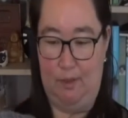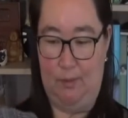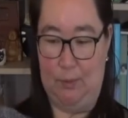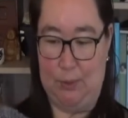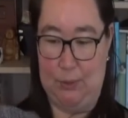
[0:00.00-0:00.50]

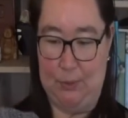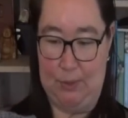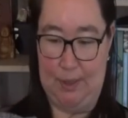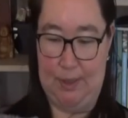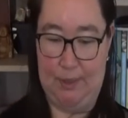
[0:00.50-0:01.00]
It's
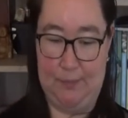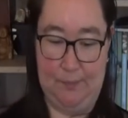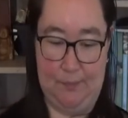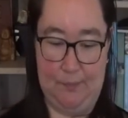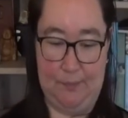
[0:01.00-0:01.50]
gorgeous.
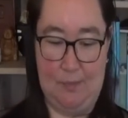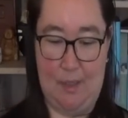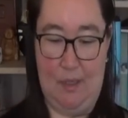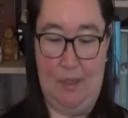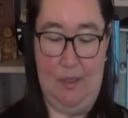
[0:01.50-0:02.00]

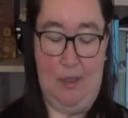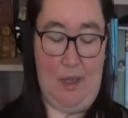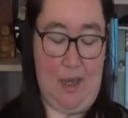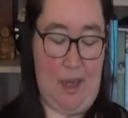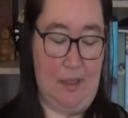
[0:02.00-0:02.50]

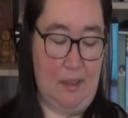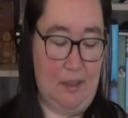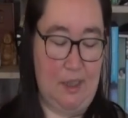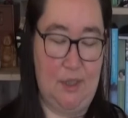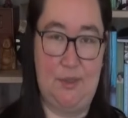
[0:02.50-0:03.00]
And I
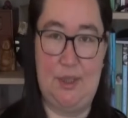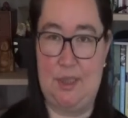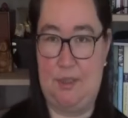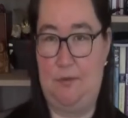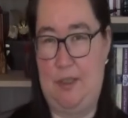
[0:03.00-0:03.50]
use
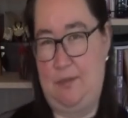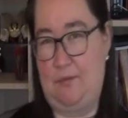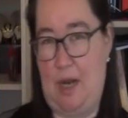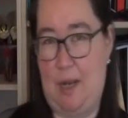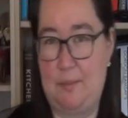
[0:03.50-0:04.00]
65
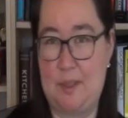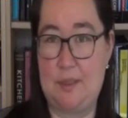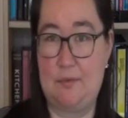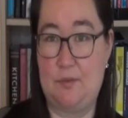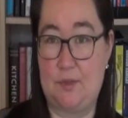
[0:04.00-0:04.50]
grams
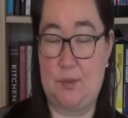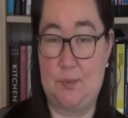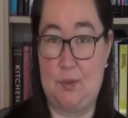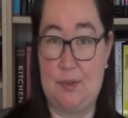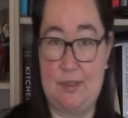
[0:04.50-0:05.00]
for the
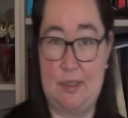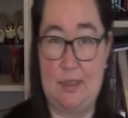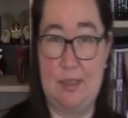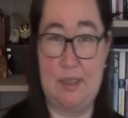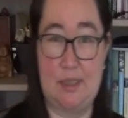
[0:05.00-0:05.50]
smaller
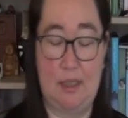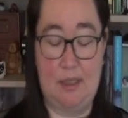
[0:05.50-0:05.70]
size.